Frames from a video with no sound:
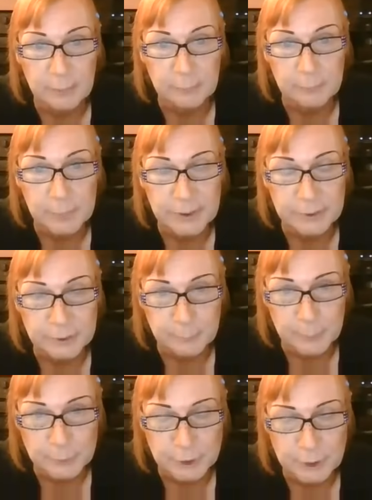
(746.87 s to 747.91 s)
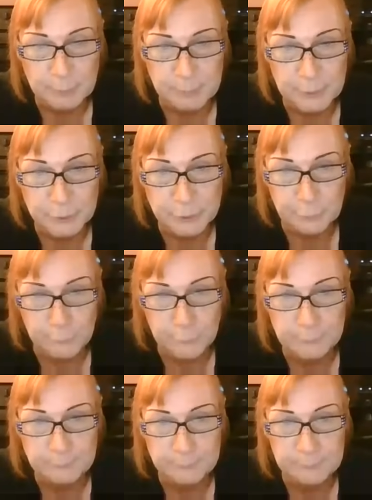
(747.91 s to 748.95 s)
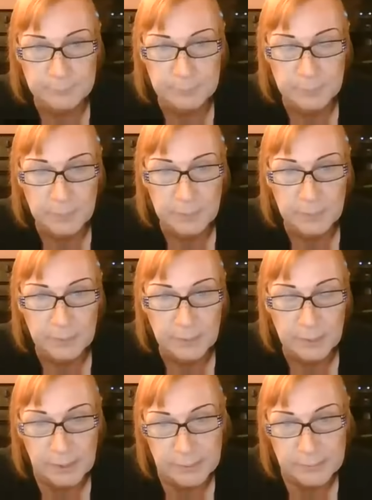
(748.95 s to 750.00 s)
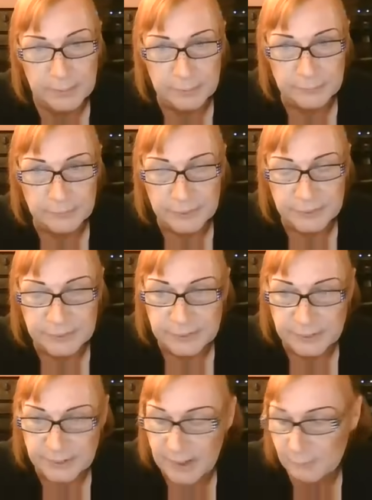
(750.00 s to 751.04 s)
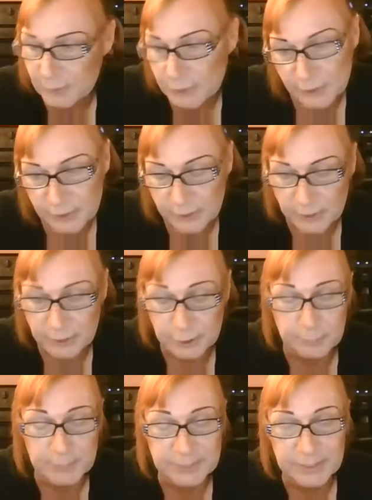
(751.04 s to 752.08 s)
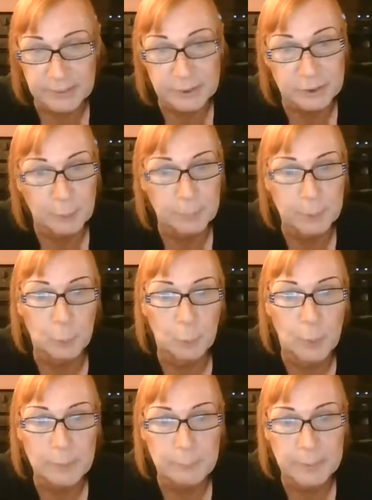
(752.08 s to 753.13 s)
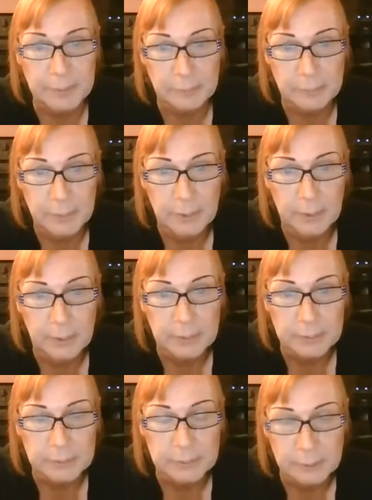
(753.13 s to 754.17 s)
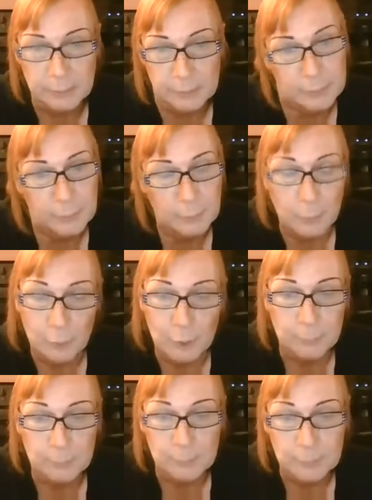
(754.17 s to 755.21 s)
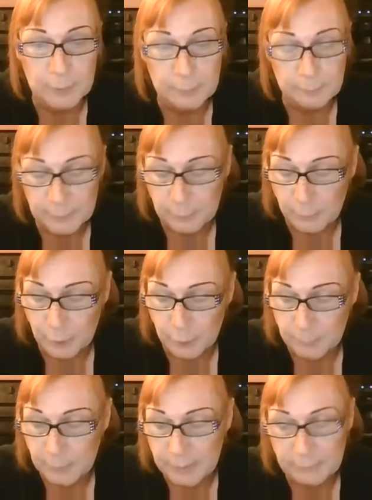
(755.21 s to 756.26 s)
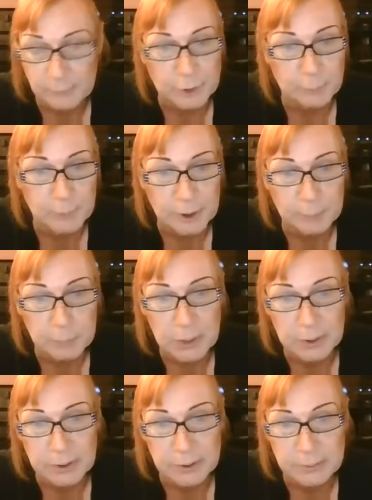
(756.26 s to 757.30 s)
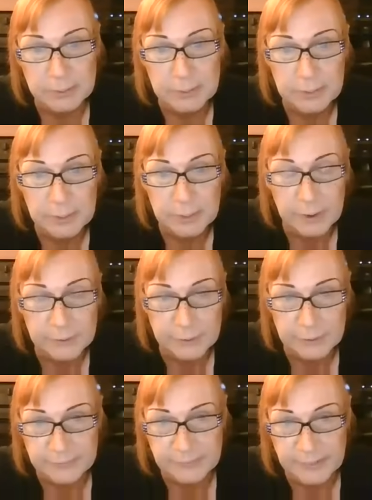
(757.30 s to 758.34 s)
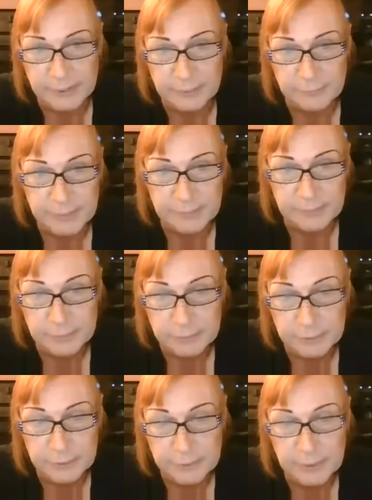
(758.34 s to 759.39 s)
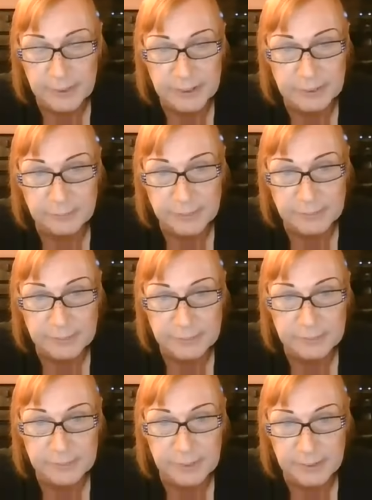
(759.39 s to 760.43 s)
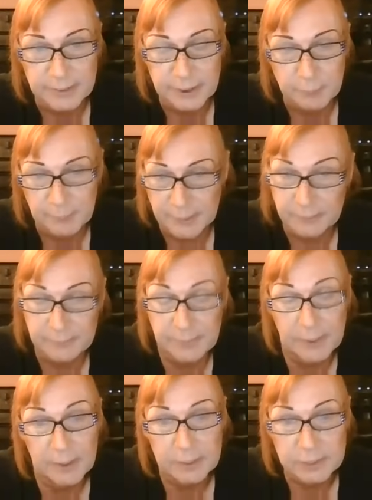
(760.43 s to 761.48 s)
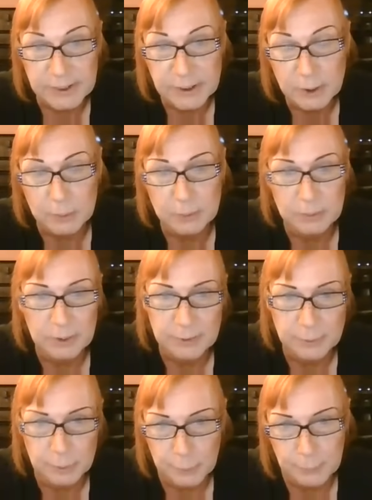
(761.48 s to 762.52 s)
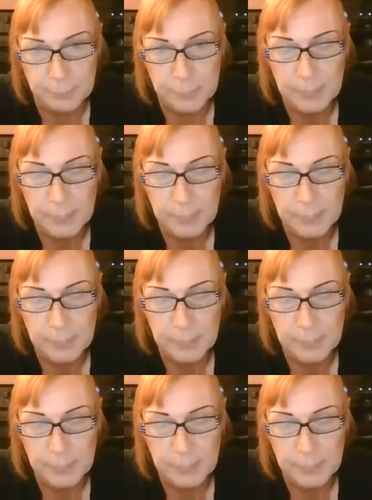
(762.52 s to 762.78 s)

But yet they're pushing the bills through. And they don't realize that the damage they're going to cause by that is going to be way bigger than being worried about giving somebody a blocker until the age of 18, and they can make a legal adult